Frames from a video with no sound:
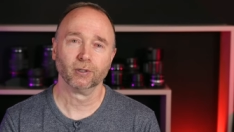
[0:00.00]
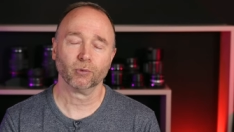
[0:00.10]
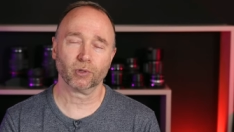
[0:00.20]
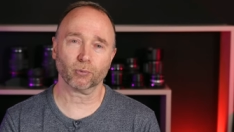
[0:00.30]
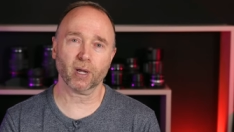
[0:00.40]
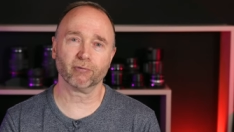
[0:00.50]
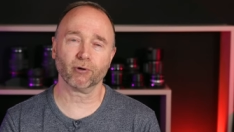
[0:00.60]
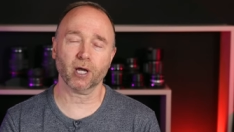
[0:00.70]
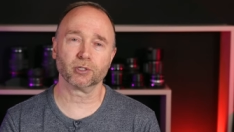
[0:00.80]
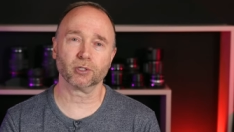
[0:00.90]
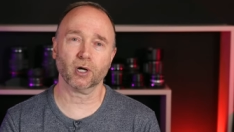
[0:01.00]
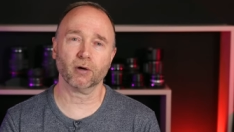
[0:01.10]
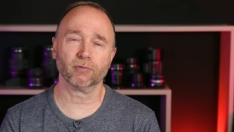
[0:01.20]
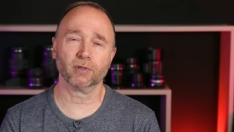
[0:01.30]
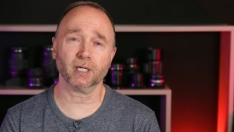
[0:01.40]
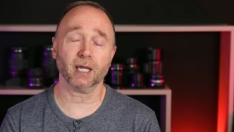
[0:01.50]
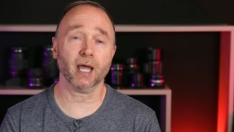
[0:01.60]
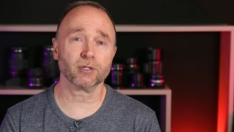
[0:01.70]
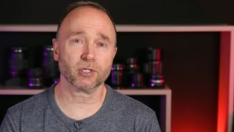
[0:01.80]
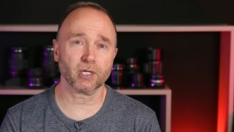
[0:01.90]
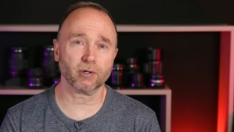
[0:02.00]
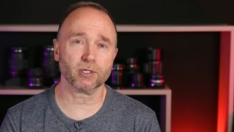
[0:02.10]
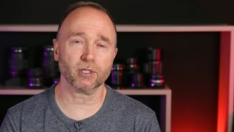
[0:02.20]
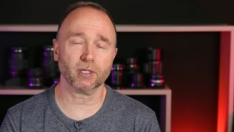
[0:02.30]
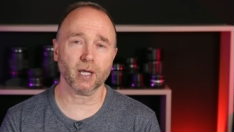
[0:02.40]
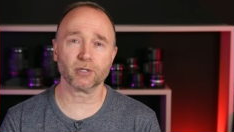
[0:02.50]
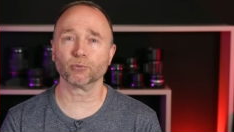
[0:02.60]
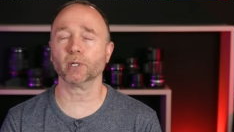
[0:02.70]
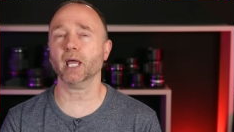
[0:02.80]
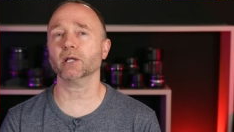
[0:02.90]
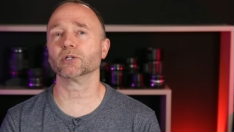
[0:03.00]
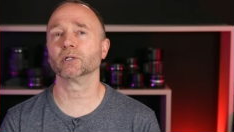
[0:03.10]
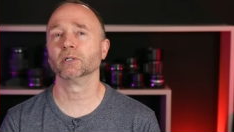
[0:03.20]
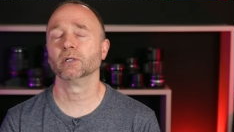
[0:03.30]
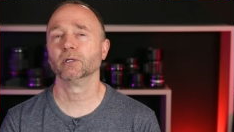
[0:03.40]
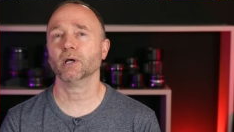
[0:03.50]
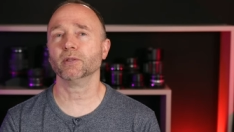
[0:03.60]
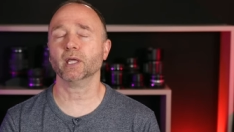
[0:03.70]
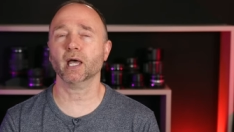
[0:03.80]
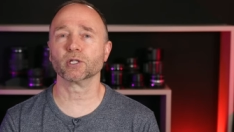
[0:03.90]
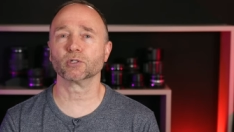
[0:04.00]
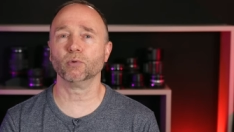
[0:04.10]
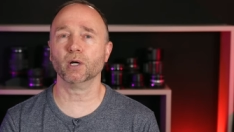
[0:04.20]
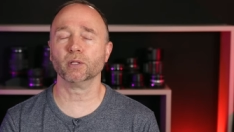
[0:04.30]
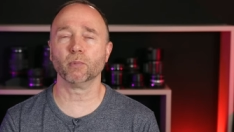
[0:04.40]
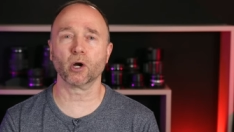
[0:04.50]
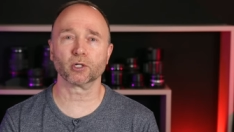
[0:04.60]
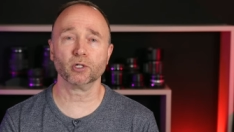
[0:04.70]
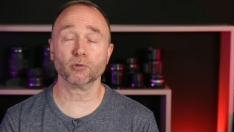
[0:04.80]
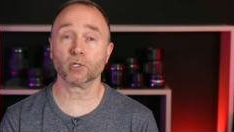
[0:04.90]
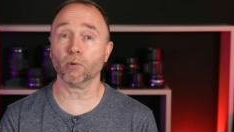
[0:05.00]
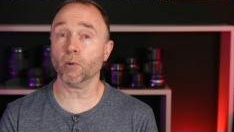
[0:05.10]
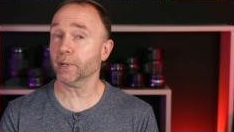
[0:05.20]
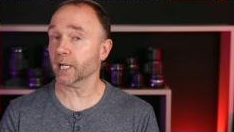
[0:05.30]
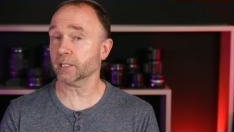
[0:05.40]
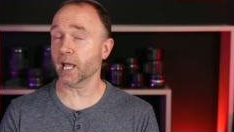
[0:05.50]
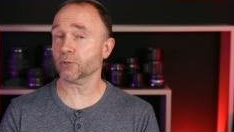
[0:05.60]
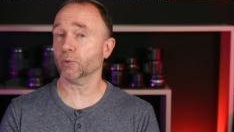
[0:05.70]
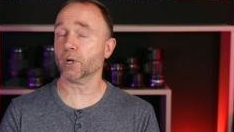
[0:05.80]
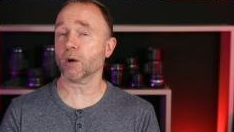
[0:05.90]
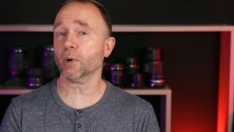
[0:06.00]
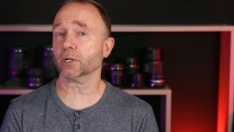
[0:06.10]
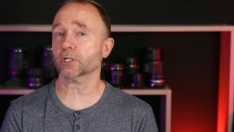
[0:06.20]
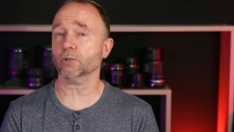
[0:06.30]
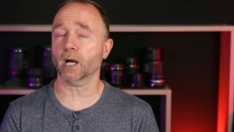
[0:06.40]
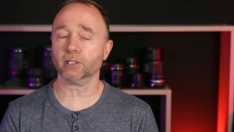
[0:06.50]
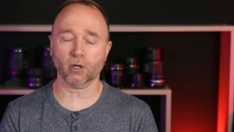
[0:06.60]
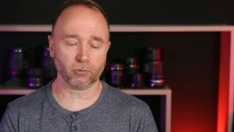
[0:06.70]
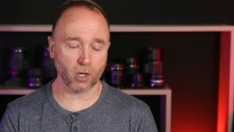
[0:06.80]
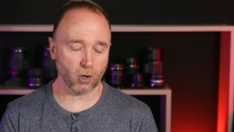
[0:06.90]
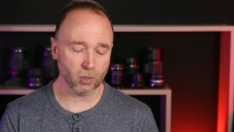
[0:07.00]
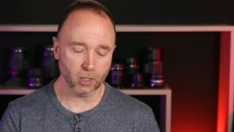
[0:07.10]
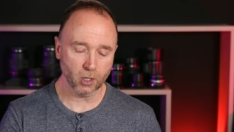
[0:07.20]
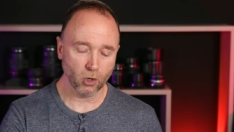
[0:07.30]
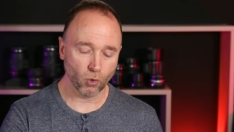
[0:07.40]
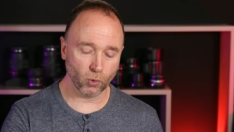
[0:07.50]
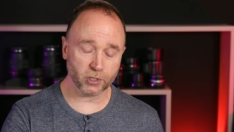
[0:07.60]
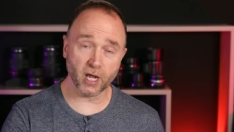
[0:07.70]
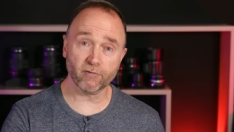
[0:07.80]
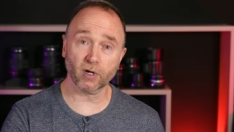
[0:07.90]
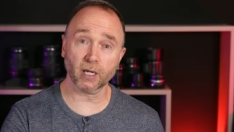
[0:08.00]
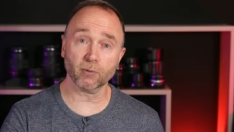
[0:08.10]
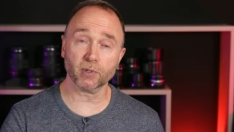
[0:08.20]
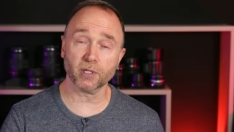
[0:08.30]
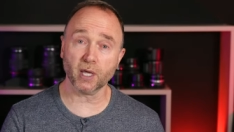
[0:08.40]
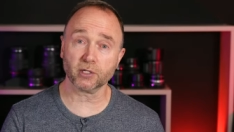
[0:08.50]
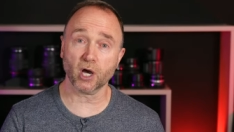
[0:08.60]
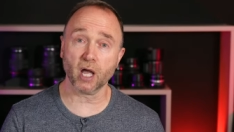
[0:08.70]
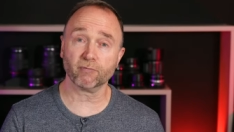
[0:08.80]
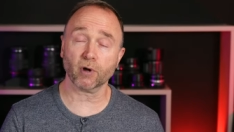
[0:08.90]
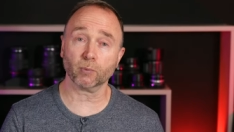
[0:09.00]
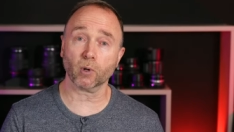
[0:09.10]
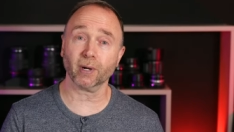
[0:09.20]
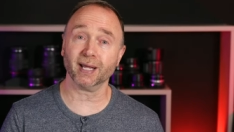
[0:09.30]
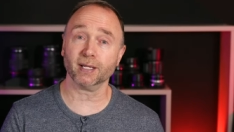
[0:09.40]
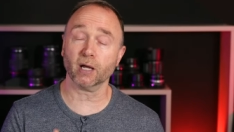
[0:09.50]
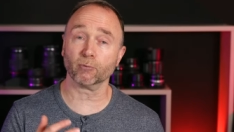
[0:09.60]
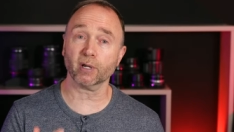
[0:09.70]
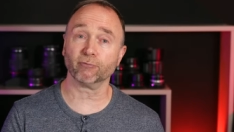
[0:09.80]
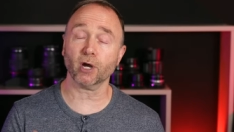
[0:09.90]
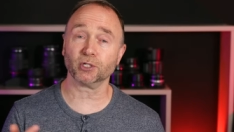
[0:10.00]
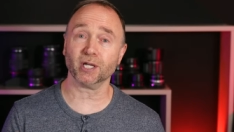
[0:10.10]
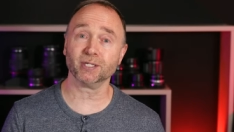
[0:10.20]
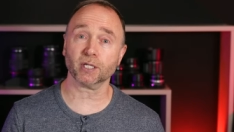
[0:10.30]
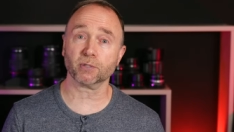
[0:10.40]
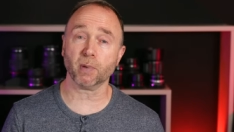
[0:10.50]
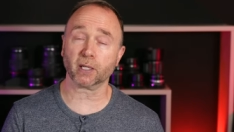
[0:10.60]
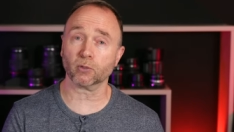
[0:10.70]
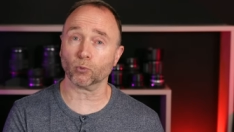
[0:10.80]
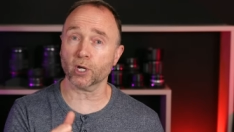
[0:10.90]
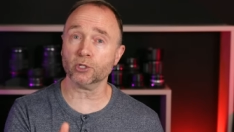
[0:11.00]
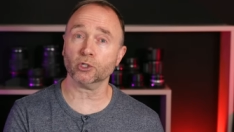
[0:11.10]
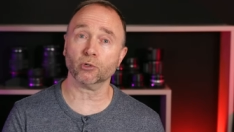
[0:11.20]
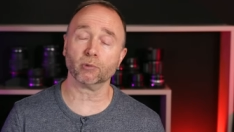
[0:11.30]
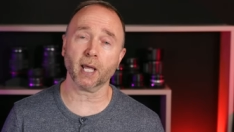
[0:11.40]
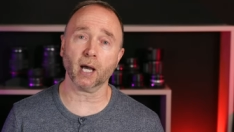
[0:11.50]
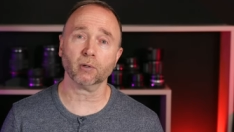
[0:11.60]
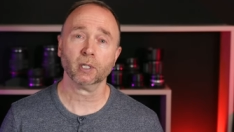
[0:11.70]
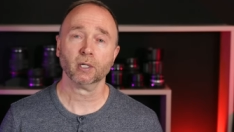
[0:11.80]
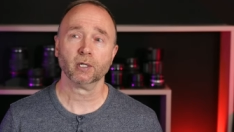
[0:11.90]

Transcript: with a refresh of the S series, the S one H and the S one, the Mark twos. Now, will we get an S one R Mark two? I don't know. We're definitely within that time frame where a refresh is expected. We're in June now,